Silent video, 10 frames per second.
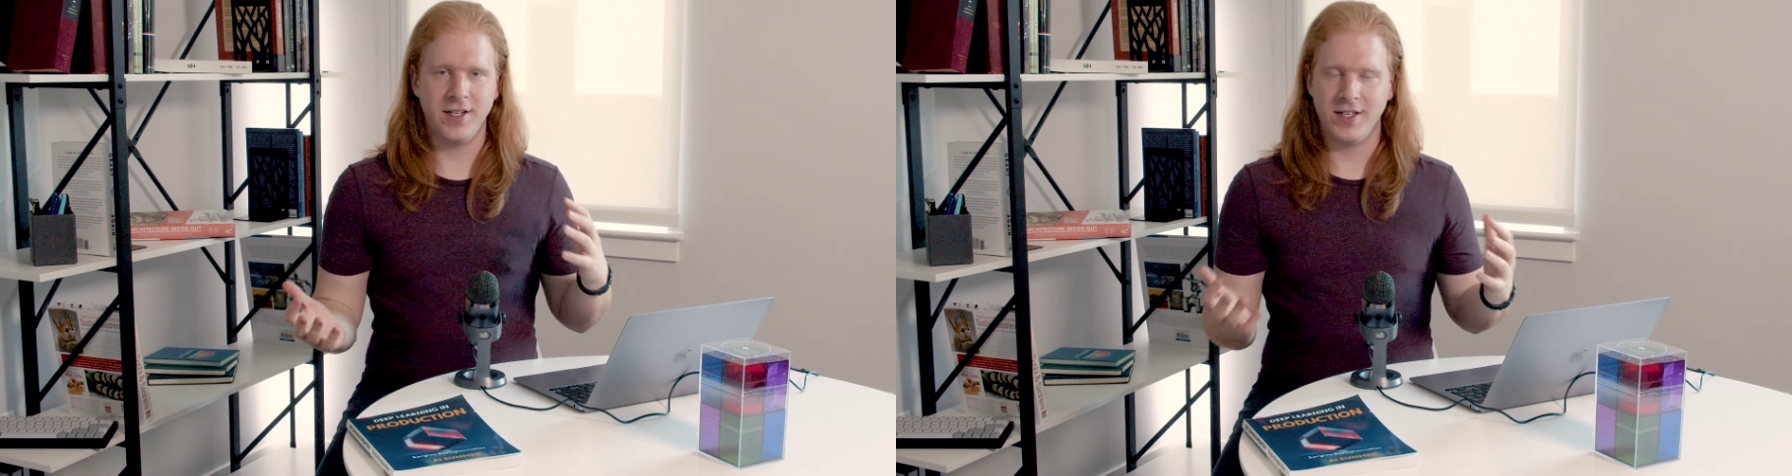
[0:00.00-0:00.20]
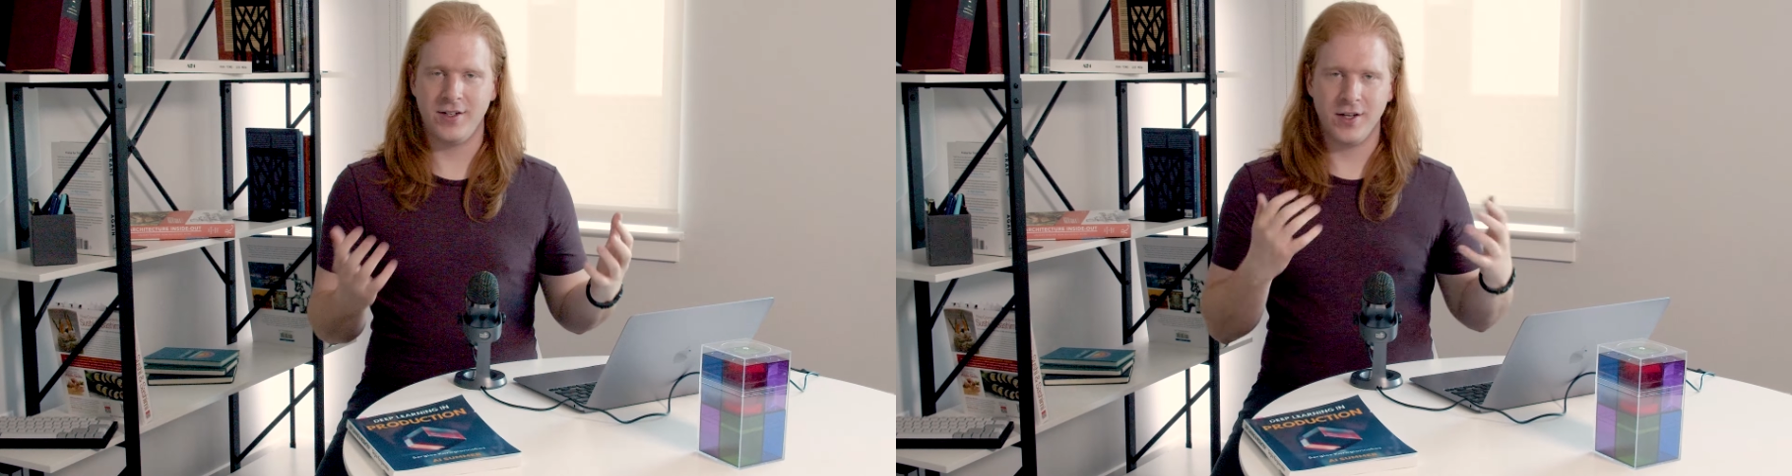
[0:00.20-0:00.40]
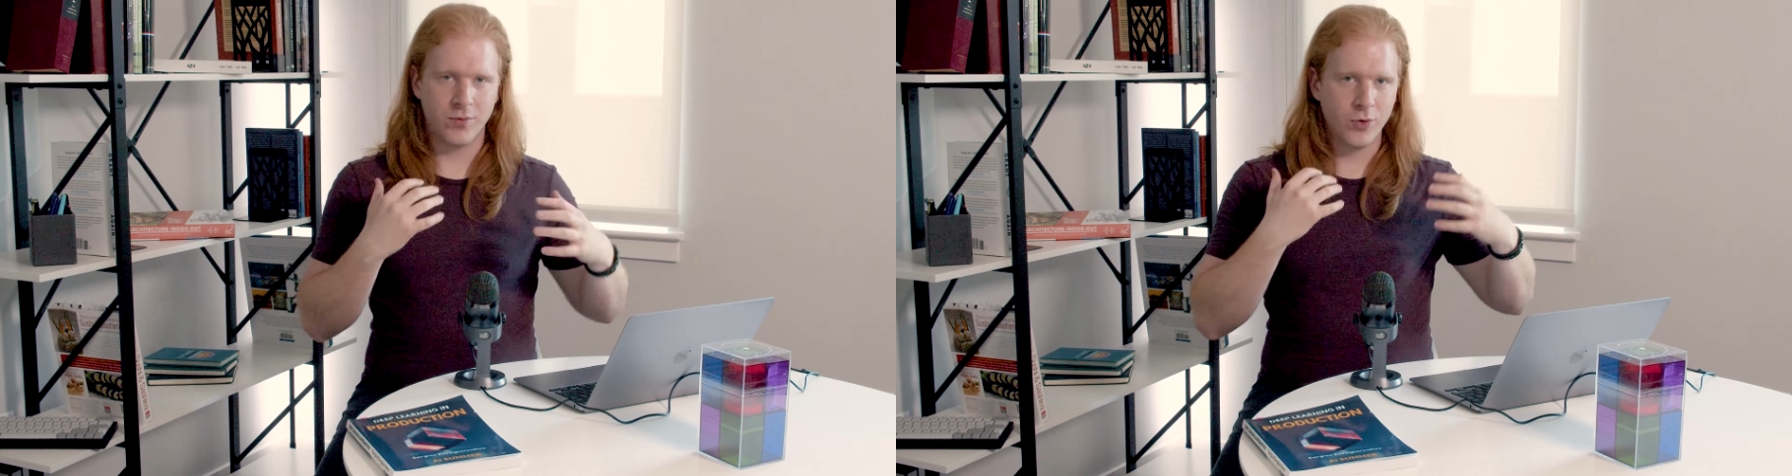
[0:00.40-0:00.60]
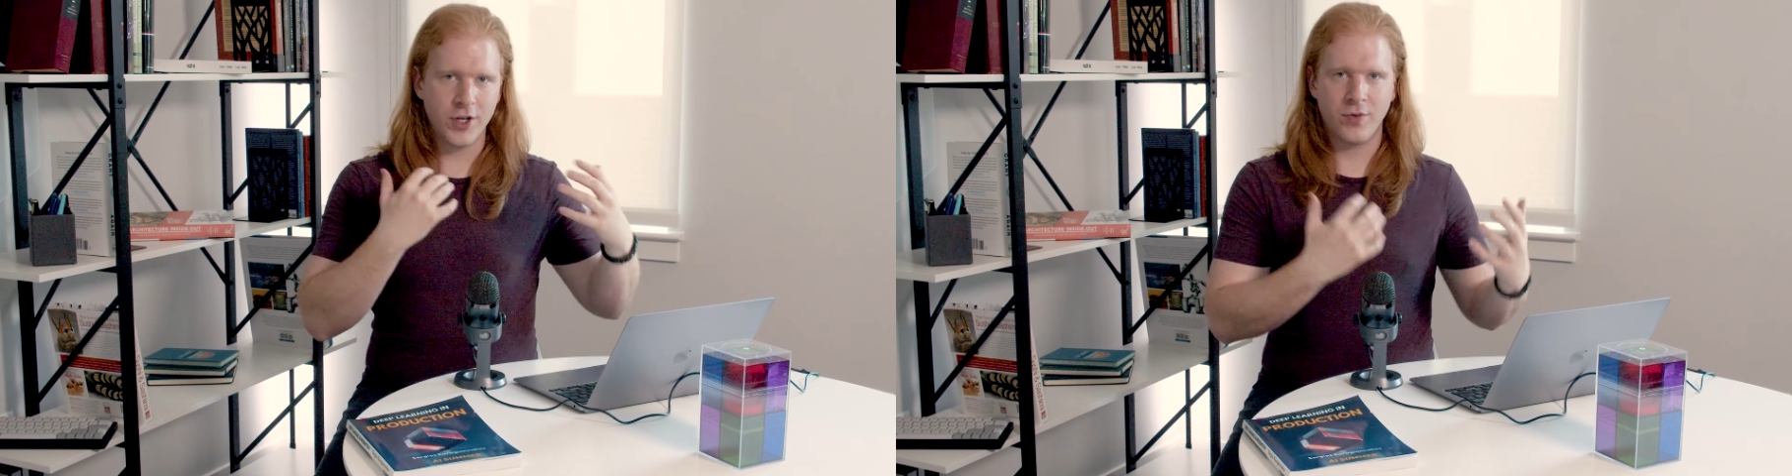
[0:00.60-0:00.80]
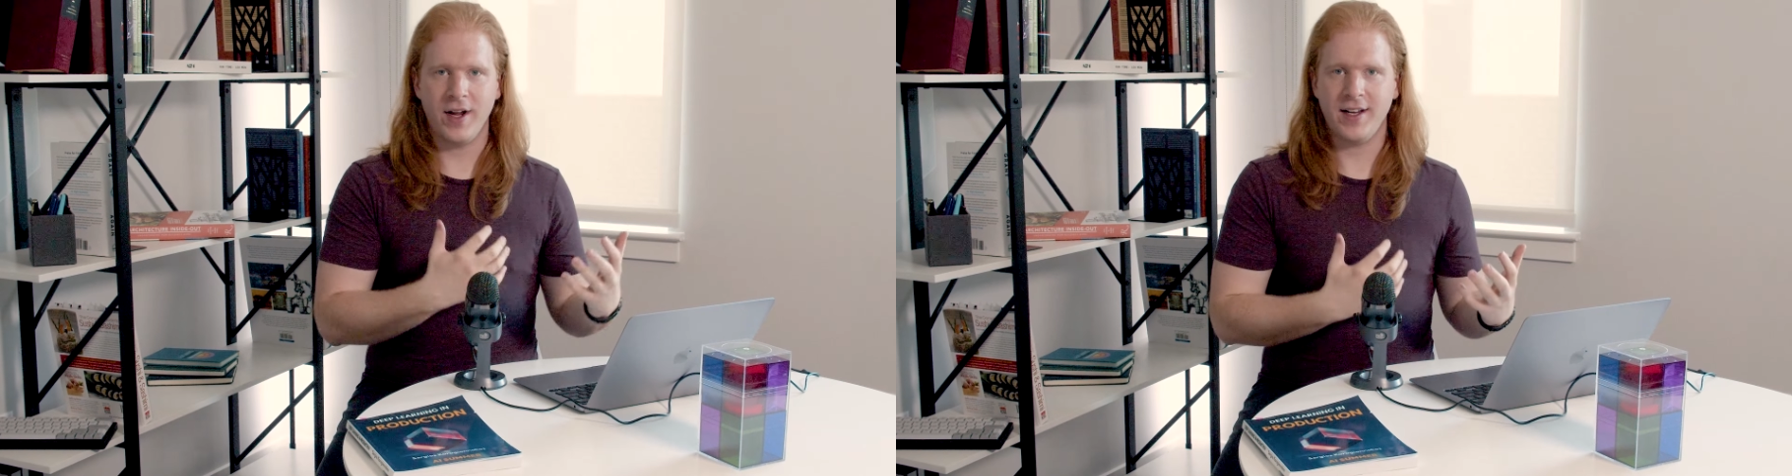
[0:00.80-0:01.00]
in really
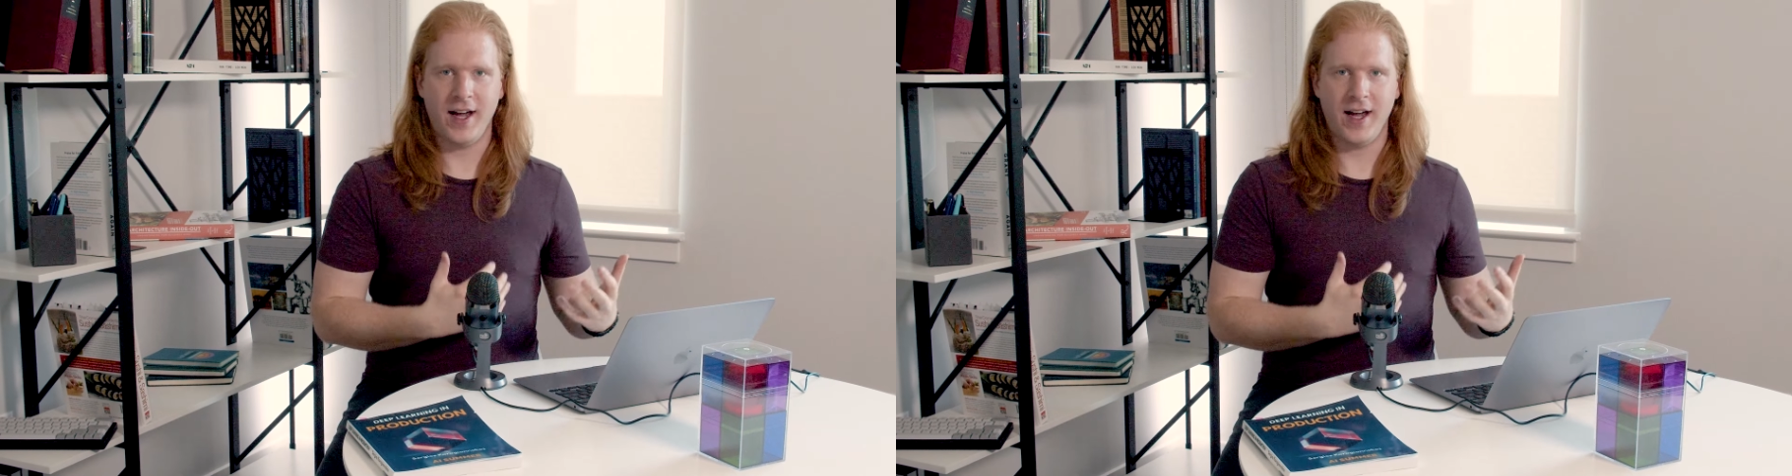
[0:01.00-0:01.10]
great